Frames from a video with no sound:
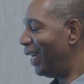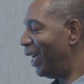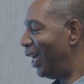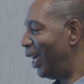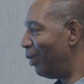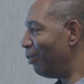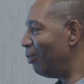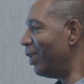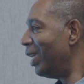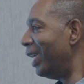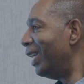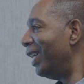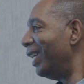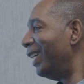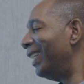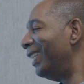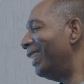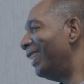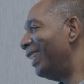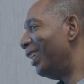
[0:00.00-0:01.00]

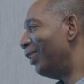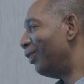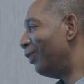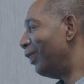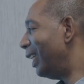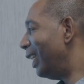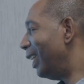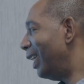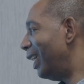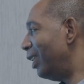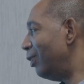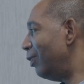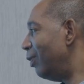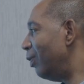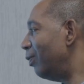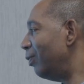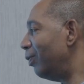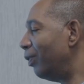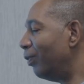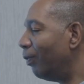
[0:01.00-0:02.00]
And
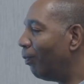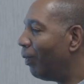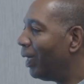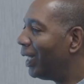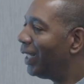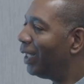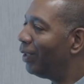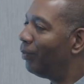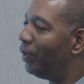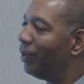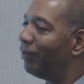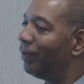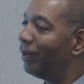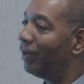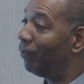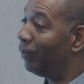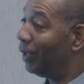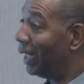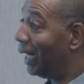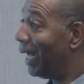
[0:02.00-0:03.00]
the one thing
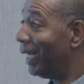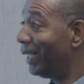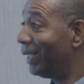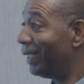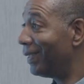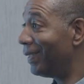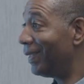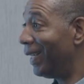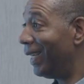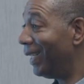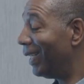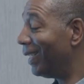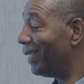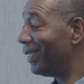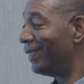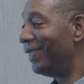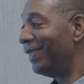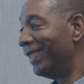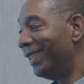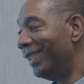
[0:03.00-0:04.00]
we like to say
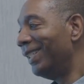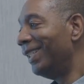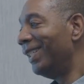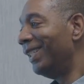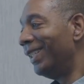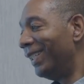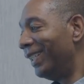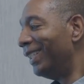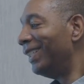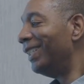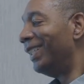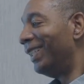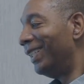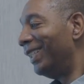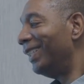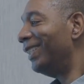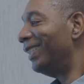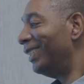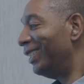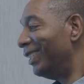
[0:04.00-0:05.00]
is,
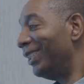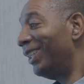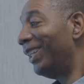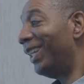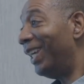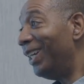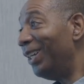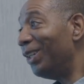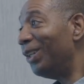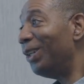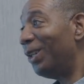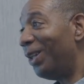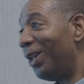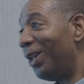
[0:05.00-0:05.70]
think a little